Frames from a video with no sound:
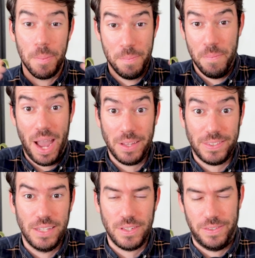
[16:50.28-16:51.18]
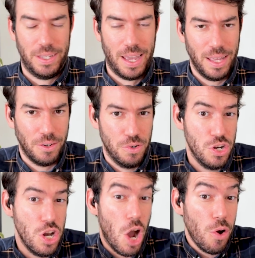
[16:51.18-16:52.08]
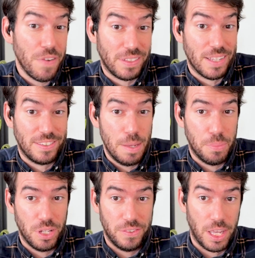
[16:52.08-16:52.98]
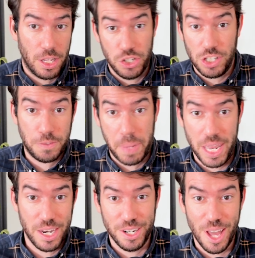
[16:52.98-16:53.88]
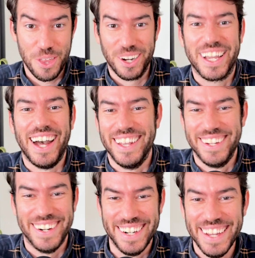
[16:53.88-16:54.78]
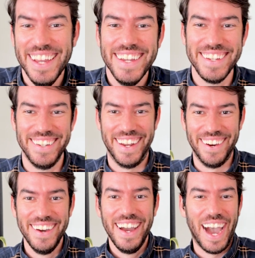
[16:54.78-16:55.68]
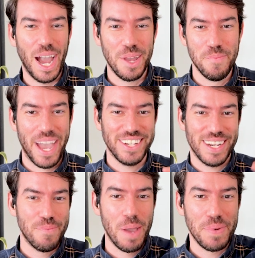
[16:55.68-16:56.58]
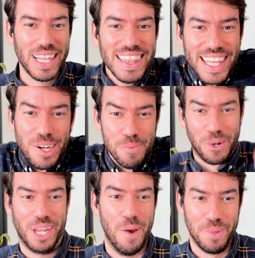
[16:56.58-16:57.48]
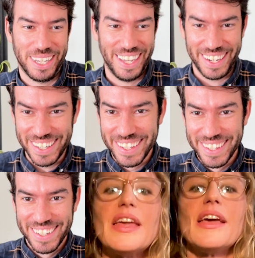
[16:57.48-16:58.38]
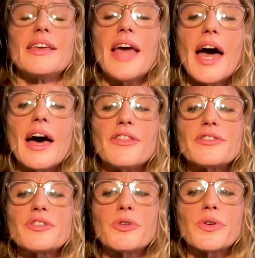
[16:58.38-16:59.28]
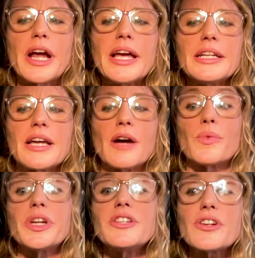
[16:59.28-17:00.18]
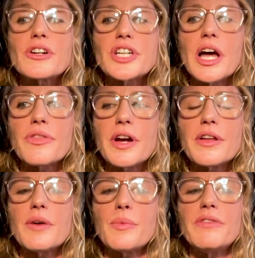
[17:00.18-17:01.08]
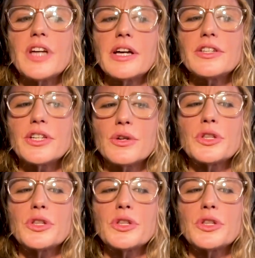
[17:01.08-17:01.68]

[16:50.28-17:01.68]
my sense is like, I don't know if it's as simple as like, just paint it another color. I imagine it might be a little more complicated. Yeah, there's some great research out there that we've done too with